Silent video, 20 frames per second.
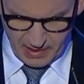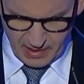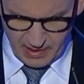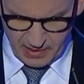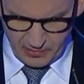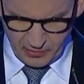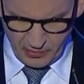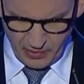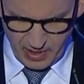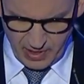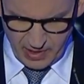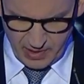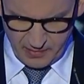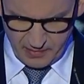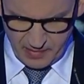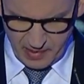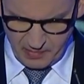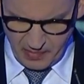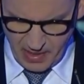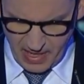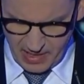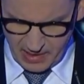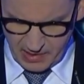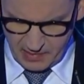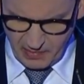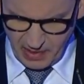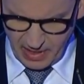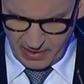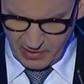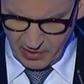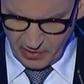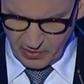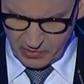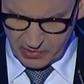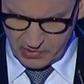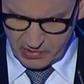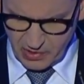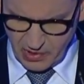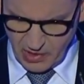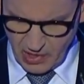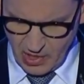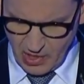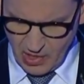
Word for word: it will be paid by those